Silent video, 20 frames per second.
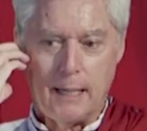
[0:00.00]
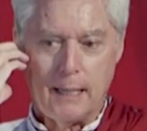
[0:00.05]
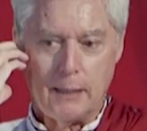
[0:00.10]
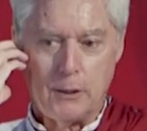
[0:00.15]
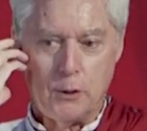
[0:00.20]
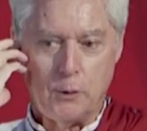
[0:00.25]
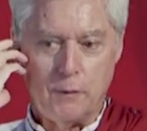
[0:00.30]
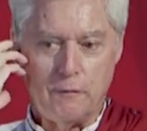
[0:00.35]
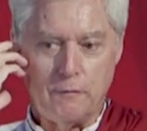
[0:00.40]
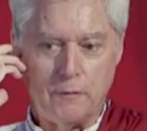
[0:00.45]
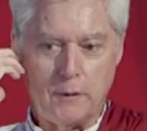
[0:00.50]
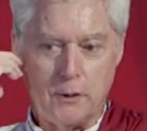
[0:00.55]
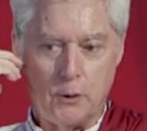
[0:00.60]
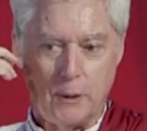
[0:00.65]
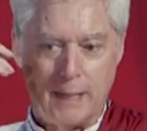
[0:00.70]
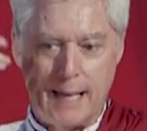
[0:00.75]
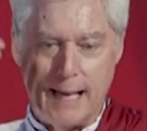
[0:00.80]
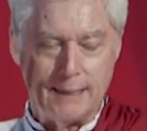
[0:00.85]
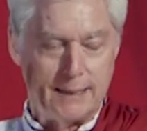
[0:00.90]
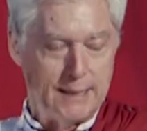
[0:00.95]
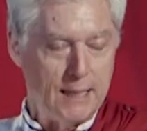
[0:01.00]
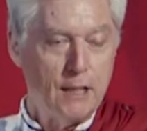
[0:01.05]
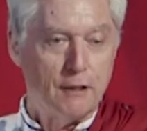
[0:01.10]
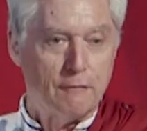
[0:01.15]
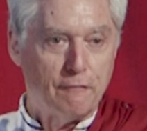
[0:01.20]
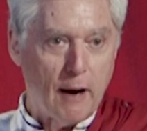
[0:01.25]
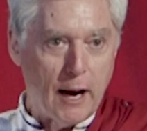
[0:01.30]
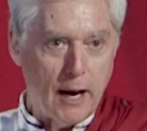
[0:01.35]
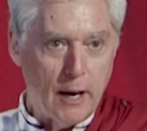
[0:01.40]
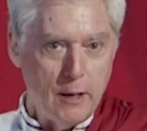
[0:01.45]
You can't see the
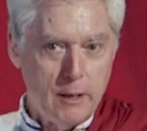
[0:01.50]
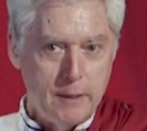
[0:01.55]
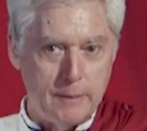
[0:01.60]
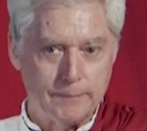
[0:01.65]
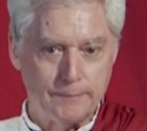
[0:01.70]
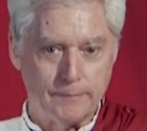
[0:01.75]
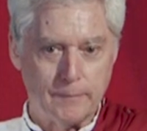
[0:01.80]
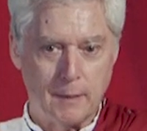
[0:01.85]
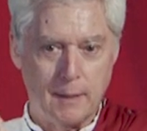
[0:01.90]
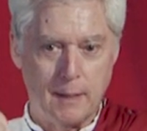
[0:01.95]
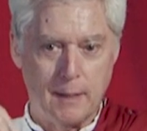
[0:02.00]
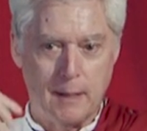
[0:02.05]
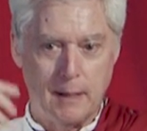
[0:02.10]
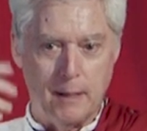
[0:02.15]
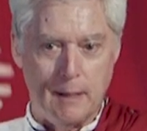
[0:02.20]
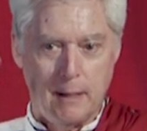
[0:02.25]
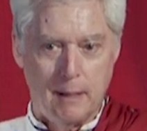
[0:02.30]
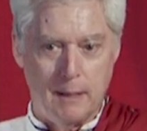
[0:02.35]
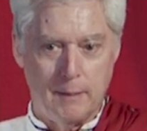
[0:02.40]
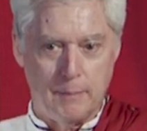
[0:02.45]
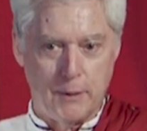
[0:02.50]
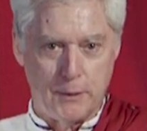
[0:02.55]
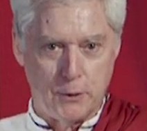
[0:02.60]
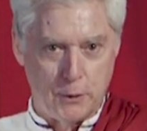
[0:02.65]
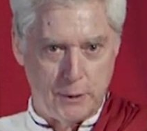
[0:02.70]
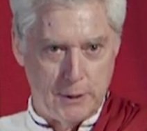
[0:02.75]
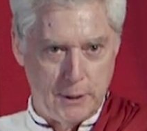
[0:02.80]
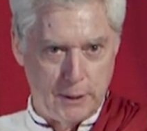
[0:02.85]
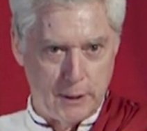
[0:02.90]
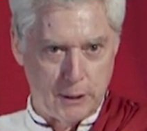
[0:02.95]
fire, but you
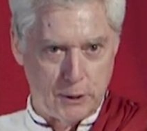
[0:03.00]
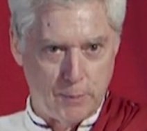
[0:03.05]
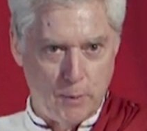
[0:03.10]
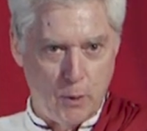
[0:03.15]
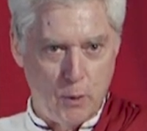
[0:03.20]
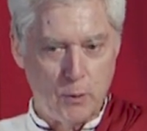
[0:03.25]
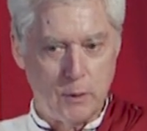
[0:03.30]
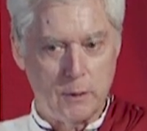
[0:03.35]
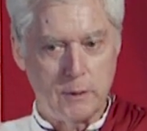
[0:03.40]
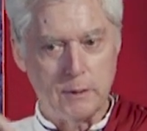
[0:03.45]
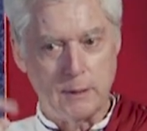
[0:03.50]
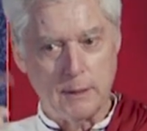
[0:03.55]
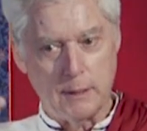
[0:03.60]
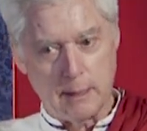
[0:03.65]
see the smoke,